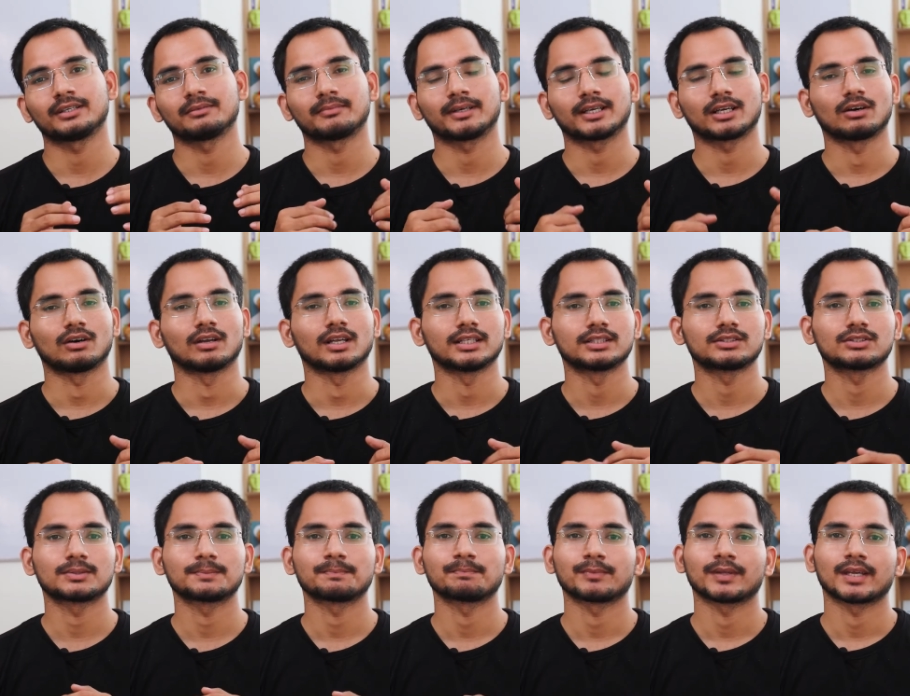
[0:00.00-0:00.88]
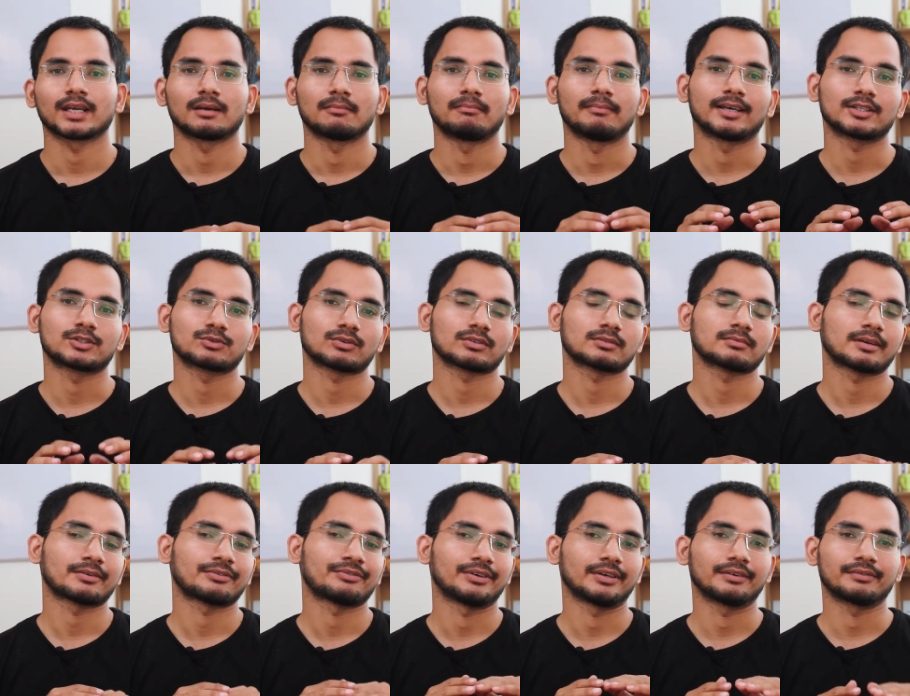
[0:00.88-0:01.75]
in my college. Maths was
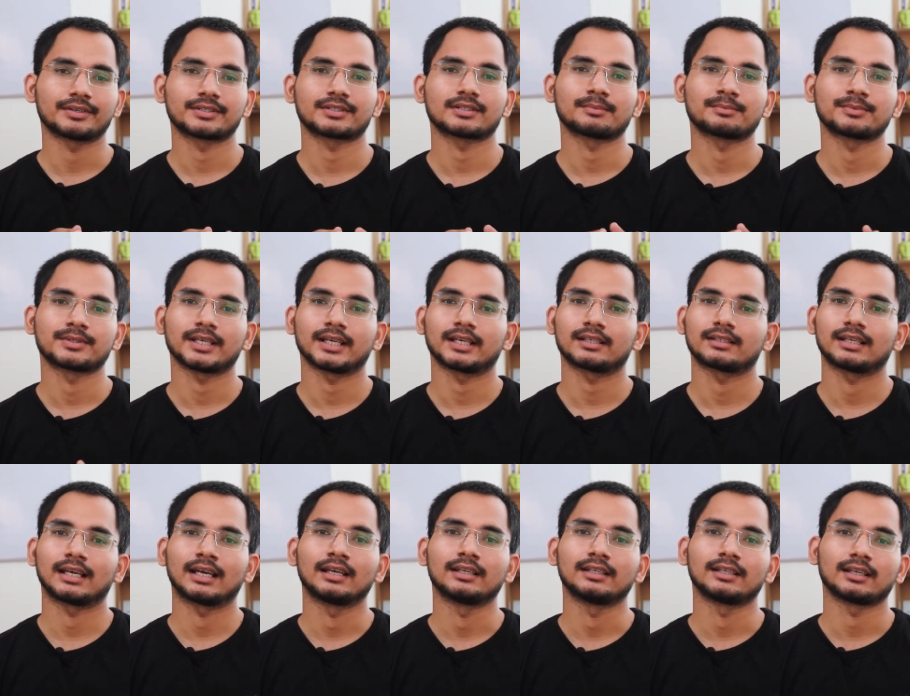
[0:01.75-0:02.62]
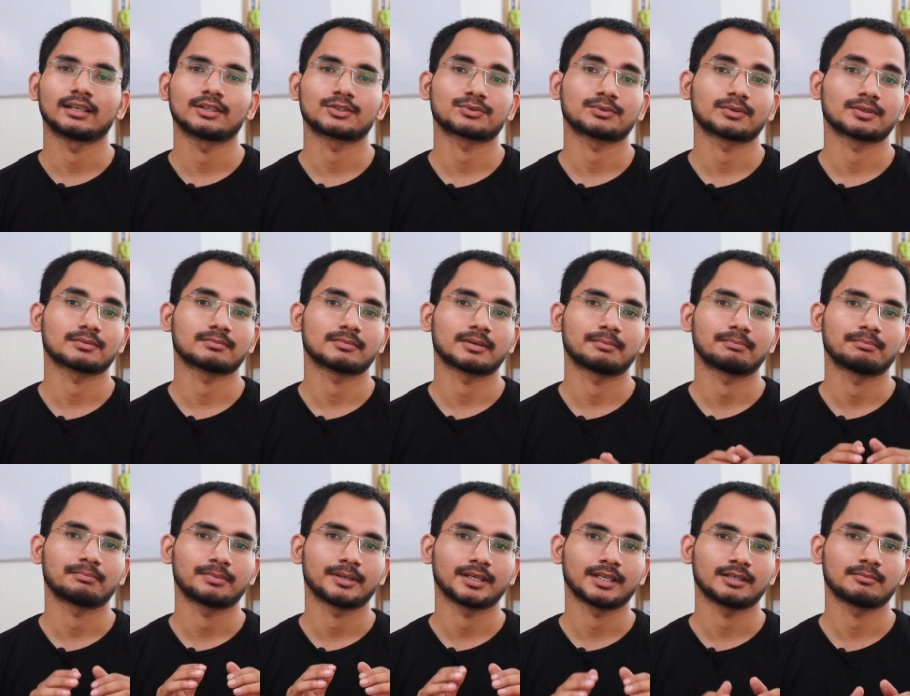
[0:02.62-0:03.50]
my favorite subject and English was my
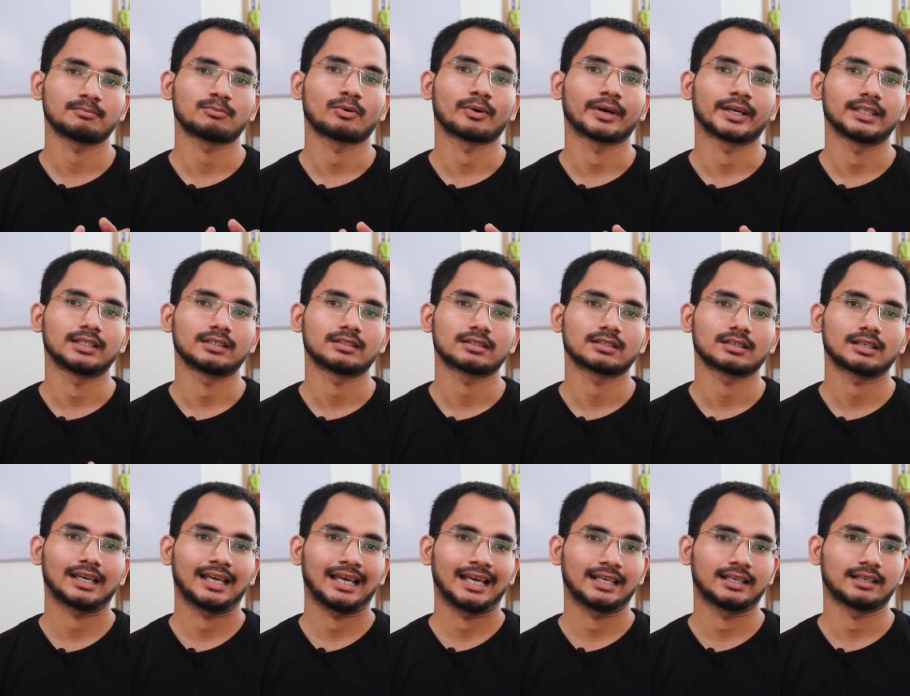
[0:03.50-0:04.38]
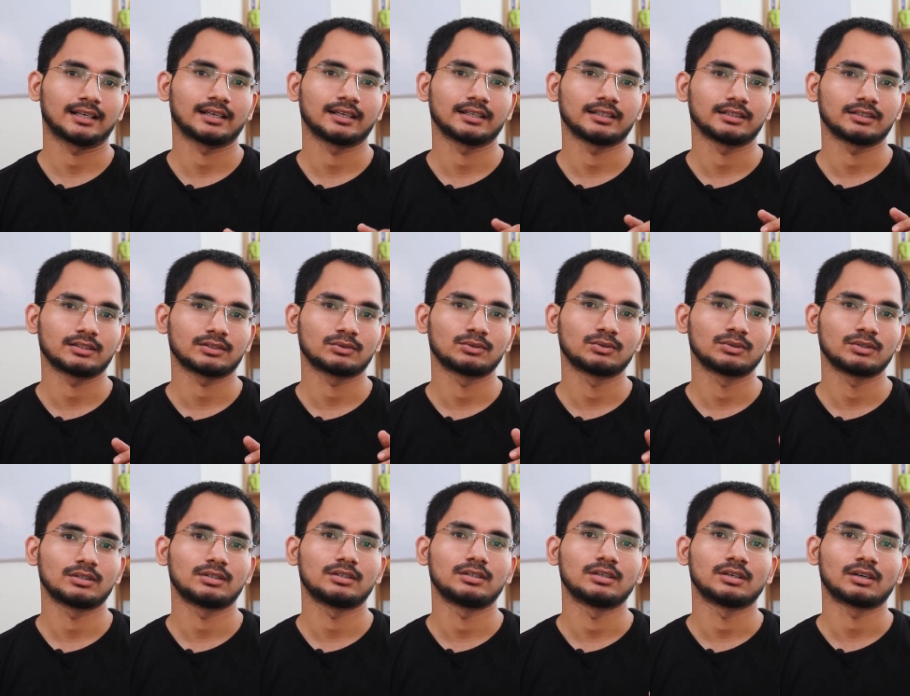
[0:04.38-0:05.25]
pain point, and I
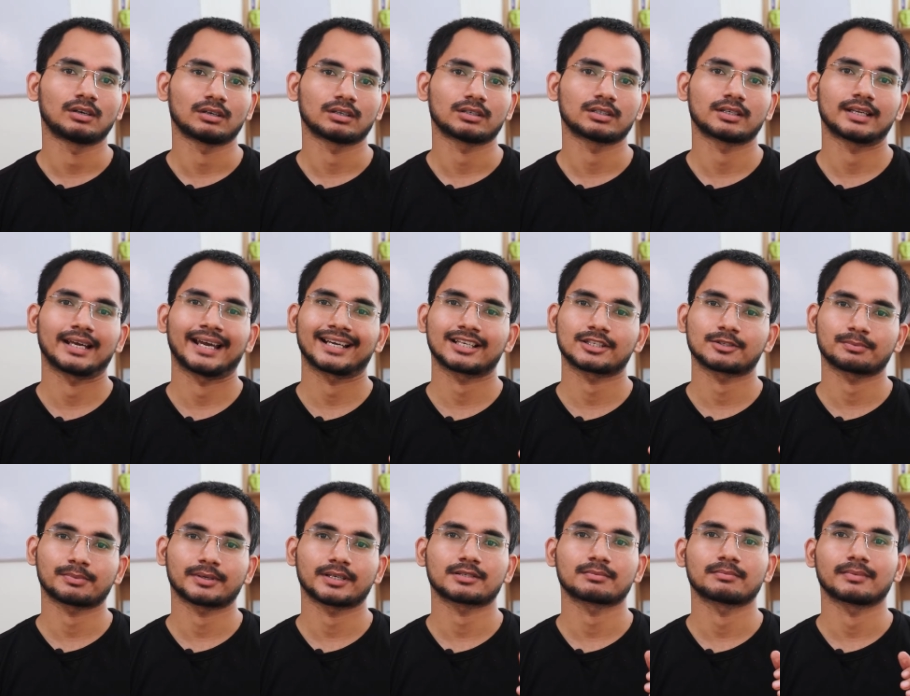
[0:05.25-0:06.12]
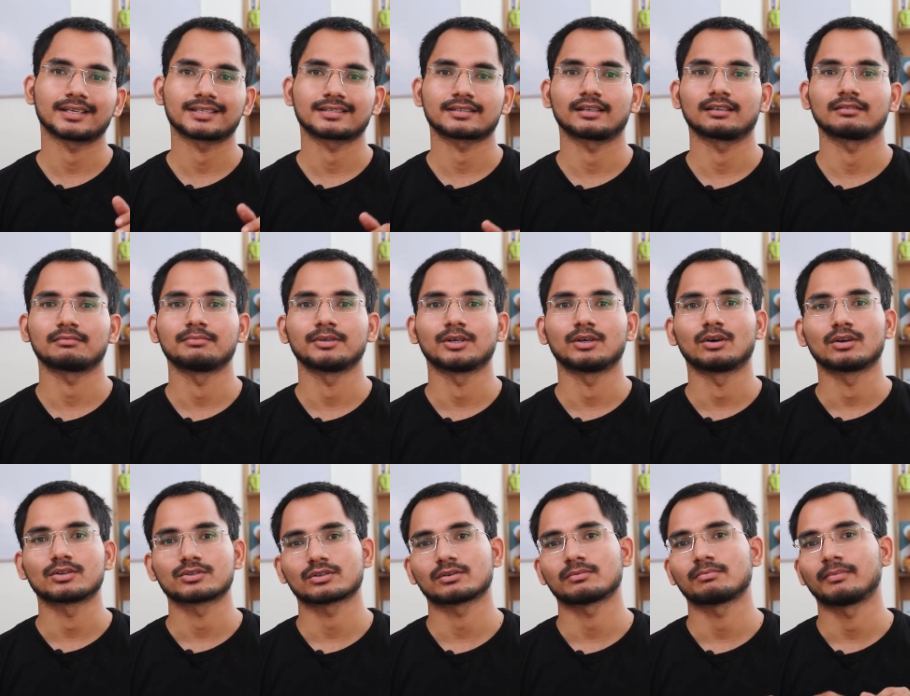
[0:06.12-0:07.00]
could not express myself
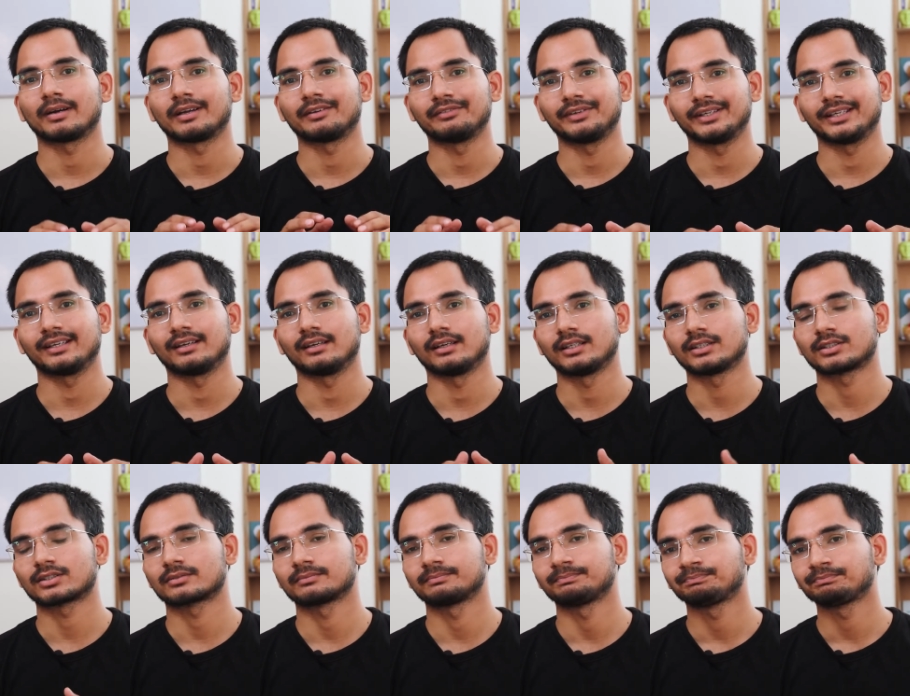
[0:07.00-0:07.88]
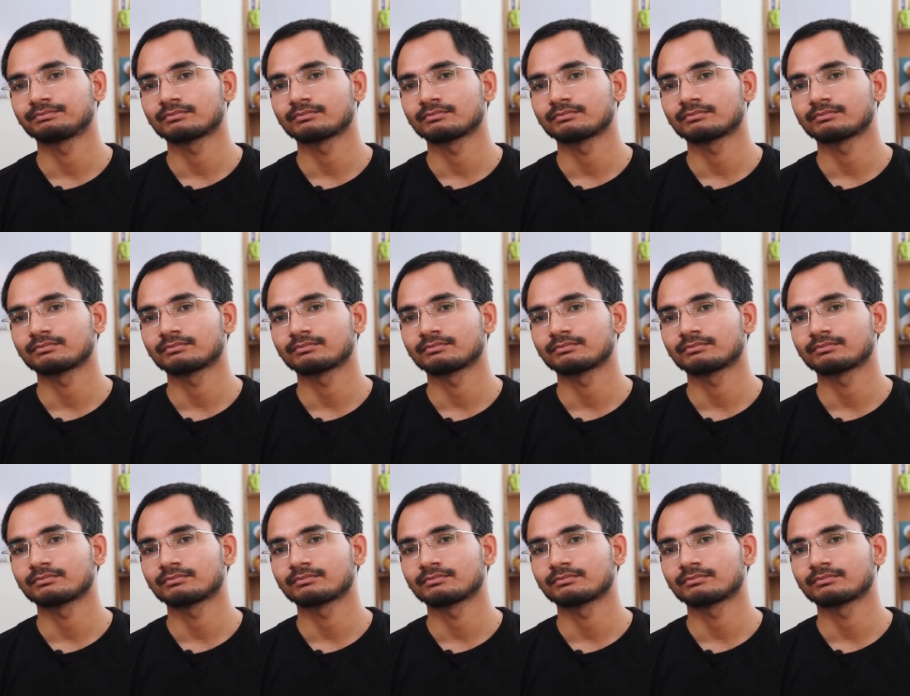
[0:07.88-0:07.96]
because of my weak English.